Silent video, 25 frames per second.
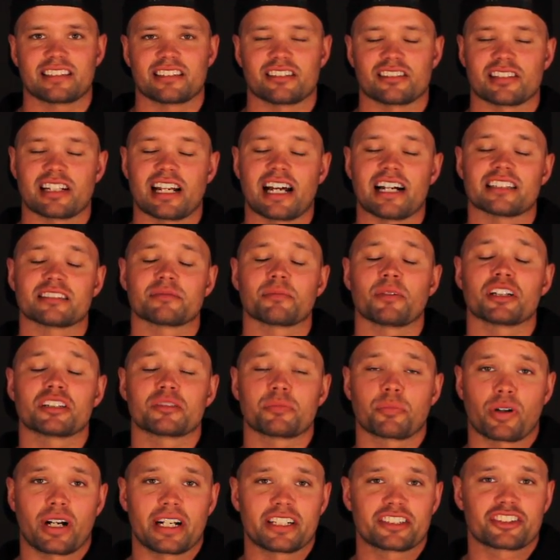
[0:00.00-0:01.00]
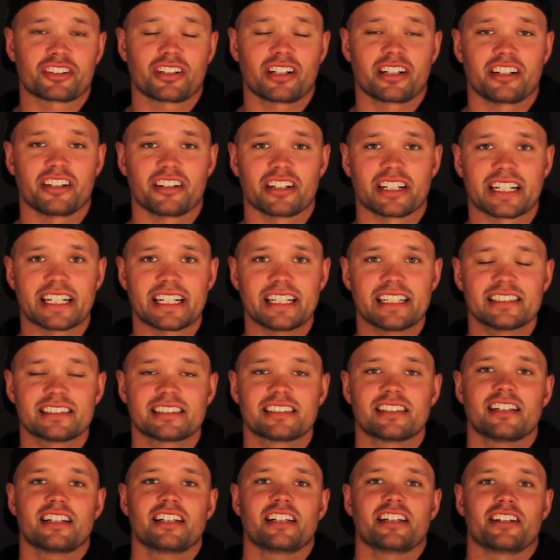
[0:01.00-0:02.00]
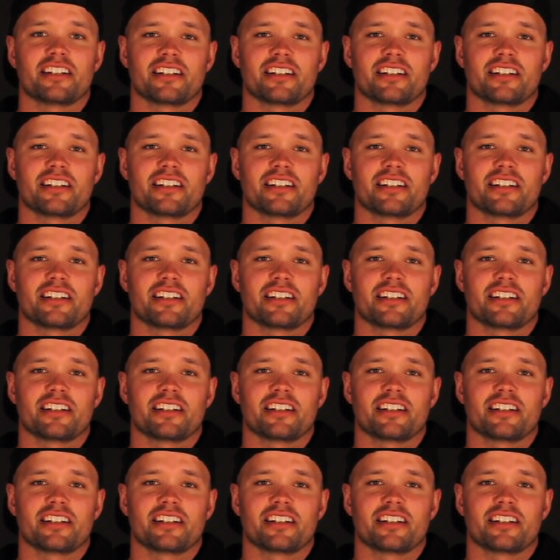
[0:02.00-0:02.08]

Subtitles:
There's not as much pressure on your knees.